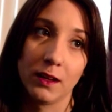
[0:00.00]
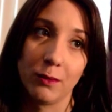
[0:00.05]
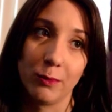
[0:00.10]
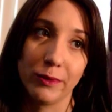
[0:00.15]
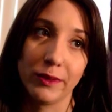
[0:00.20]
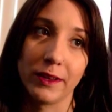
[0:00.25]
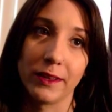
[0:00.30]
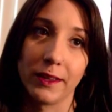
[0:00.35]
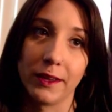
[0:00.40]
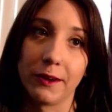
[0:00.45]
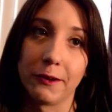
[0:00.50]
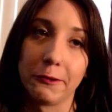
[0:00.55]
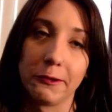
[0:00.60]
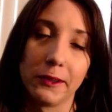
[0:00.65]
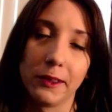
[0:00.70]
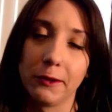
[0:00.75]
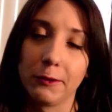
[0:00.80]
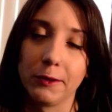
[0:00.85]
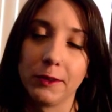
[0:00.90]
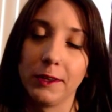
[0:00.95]
well, not like a
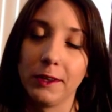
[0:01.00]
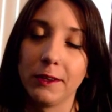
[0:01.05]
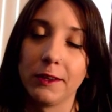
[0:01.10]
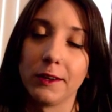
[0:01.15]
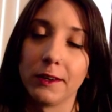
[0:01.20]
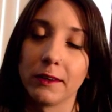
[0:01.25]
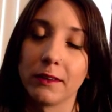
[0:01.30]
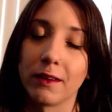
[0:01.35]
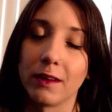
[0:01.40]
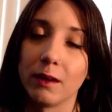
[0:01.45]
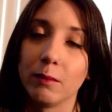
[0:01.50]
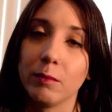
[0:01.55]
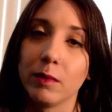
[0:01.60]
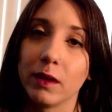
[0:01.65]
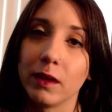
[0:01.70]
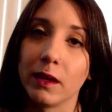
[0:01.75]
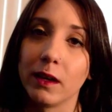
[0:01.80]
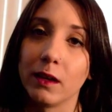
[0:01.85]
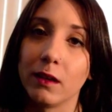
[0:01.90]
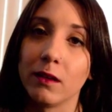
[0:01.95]
really, really long time,
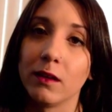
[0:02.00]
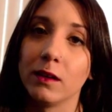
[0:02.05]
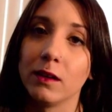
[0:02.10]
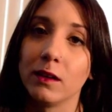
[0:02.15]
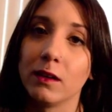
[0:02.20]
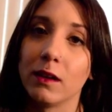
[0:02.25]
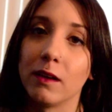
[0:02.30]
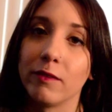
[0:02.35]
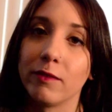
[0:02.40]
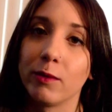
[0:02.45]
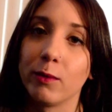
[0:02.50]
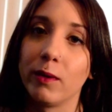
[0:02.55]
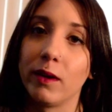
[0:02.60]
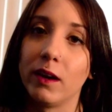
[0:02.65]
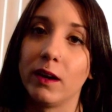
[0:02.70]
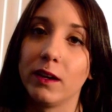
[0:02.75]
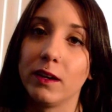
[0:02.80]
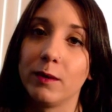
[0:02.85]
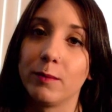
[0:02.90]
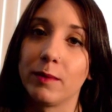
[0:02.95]
but like long enough to
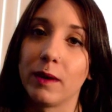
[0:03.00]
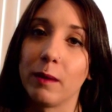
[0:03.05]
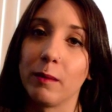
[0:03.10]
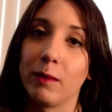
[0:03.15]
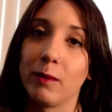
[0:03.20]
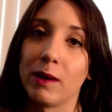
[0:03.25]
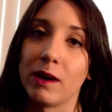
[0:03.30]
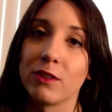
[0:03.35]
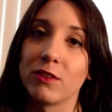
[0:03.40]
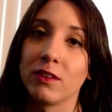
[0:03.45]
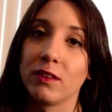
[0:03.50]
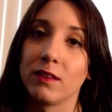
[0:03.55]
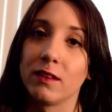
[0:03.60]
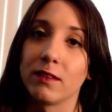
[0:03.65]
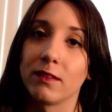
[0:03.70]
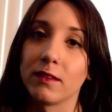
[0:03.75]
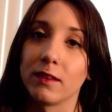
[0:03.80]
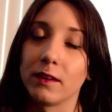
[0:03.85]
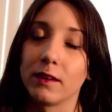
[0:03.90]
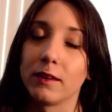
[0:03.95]
where you're probably watching
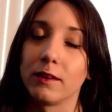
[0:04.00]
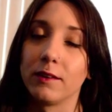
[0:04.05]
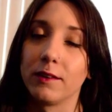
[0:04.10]
this like,